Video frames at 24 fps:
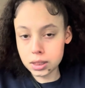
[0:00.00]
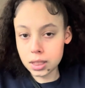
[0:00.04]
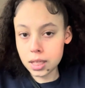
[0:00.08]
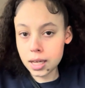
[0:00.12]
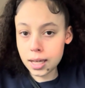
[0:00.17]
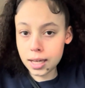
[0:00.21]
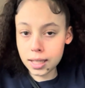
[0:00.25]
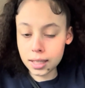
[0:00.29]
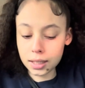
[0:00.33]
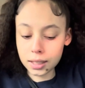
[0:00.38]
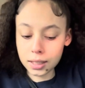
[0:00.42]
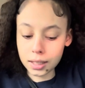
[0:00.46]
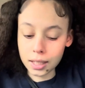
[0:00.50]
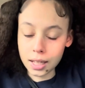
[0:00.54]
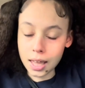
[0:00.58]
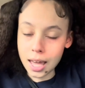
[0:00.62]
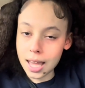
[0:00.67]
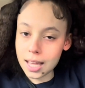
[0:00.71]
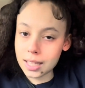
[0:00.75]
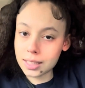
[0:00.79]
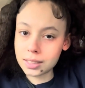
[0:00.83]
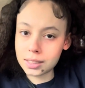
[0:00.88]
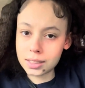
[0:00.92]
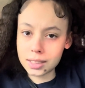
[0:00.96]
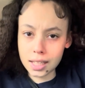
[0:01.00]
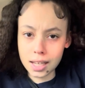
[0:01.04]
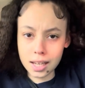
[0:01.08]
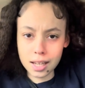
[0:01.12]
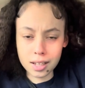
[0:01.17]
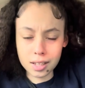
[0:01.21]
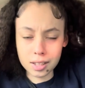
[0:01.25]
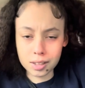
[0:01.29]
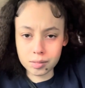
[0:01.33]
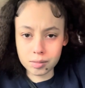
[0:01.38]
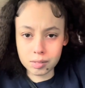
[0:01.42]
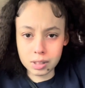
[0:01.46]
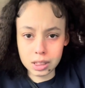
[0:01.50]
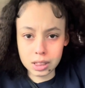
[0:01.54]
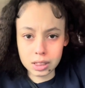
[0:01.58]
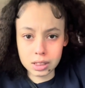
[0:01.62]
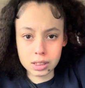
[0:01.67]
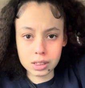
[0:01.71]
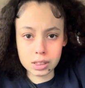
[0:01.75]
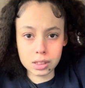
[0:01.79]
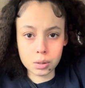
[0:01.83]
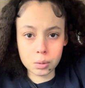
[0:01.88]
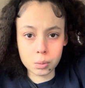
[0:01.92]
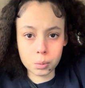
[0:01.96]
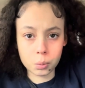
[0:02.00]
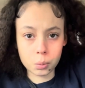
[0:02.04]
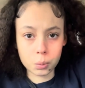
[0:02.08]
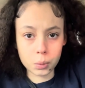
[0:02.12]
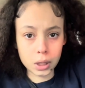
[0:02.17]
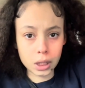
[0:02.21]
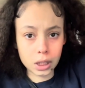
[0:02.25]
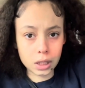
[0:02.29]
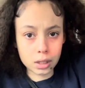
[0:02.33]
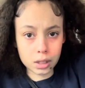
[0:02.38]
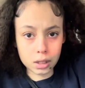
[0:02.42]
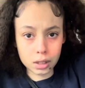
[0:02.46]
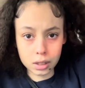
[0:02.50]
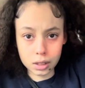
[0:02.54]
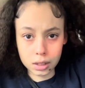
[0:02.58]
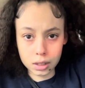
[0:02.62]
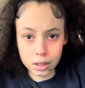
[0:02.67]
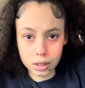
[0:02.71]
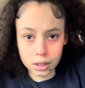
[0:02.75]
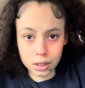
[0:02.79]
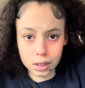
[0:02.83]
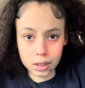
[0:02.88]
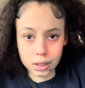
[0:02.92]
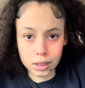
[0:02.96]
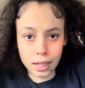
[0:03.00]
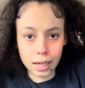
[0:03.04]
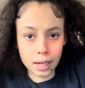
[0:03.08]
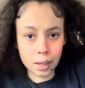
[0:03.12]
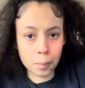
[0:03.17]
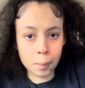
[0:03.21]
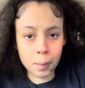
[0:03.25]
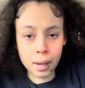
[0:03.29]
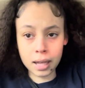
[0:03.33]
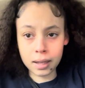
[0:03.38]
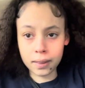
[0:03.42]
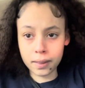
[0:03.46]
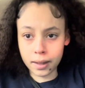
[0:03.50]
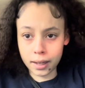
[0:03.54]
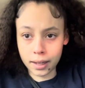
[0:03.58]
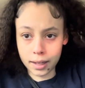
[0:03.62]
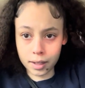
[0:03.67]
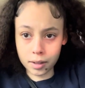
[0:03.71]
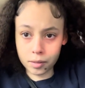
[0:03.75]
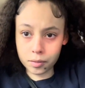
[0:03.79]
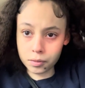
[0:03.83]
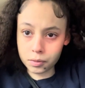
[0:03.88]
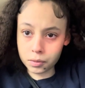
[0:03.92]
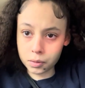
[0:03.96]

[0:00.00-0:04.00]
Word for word: 10th, last day of this week, day in my life.